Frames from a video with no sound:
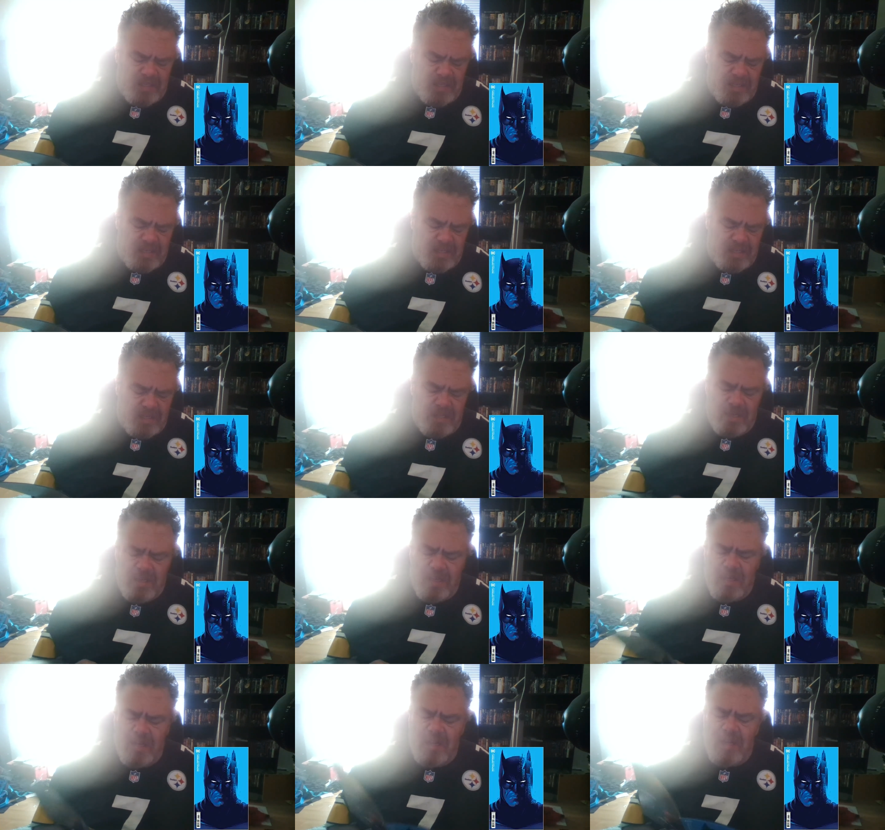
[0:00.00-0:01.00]

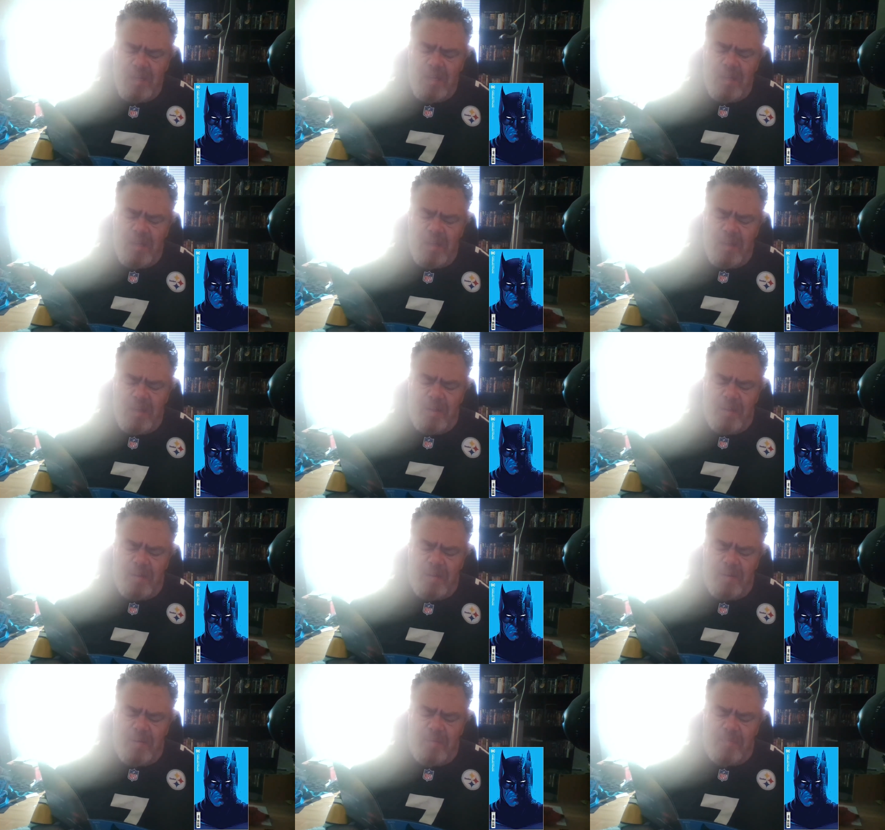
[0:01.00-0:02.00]

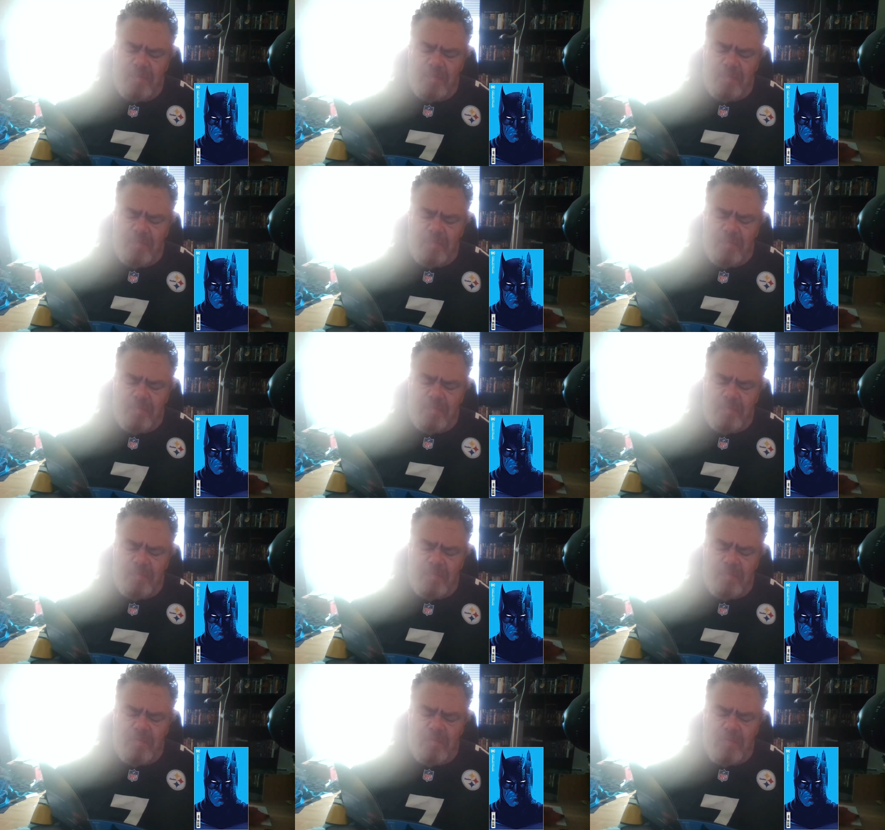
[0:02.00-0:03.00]

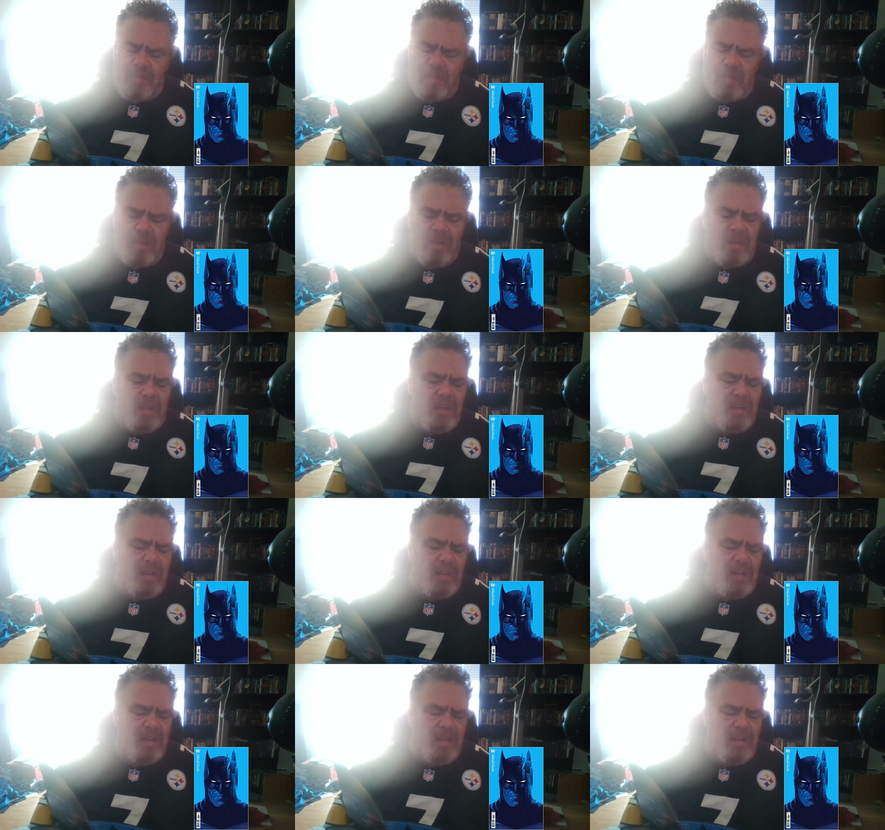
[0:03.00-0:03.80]
No one is speaking in this clip.